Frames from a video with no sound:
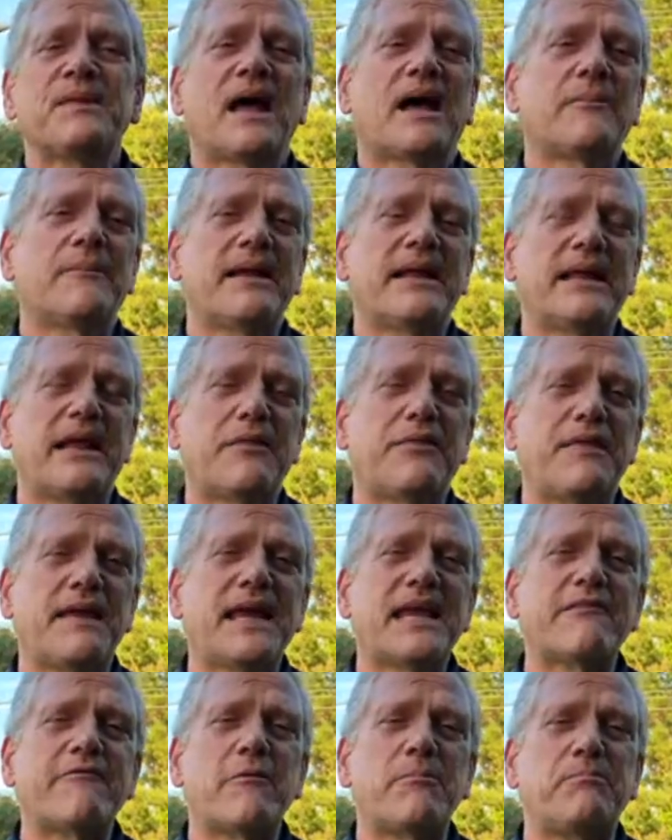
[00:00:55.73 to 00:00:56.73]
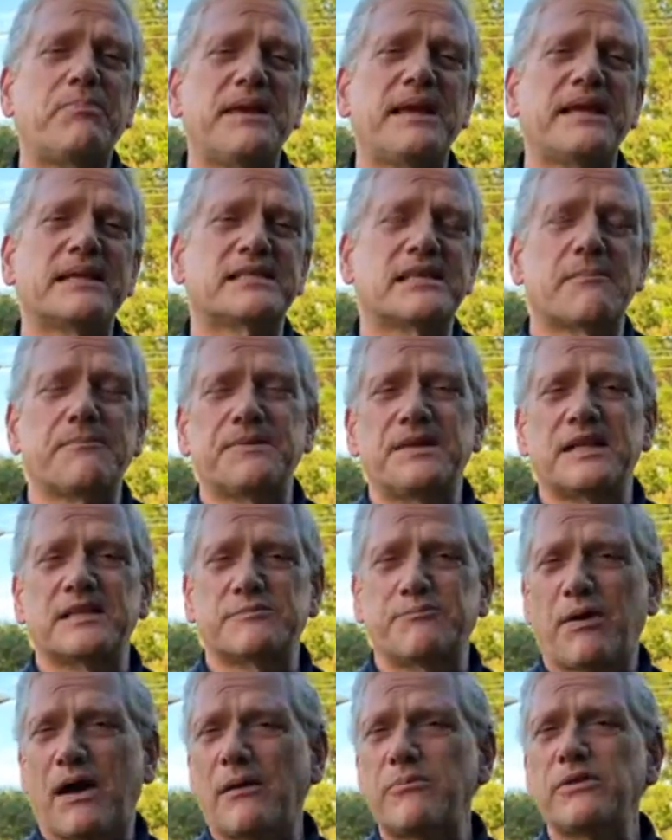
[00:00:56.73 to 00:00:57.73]
And they think of it being something
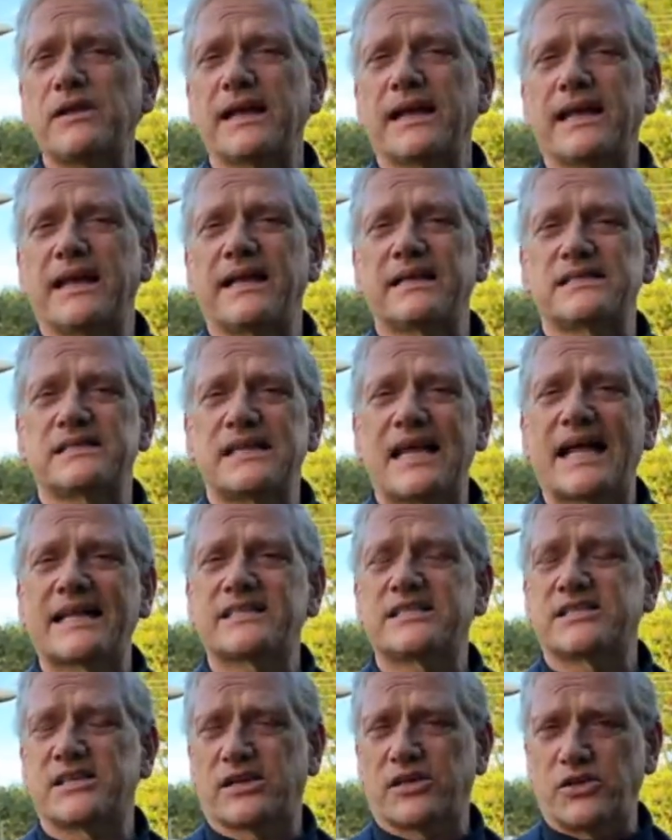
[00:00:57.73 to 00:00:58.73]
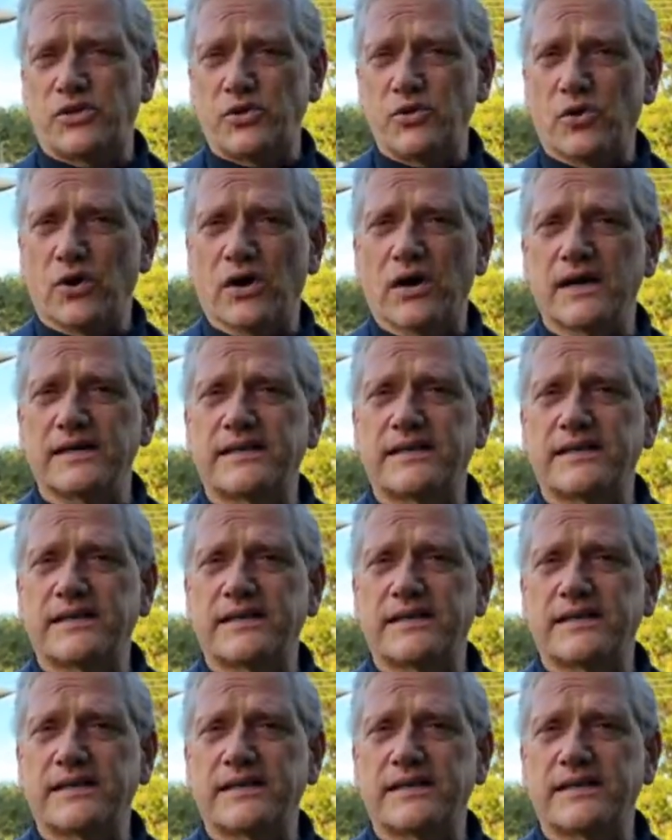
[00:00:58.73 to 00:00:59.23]
that's public and it's not secure.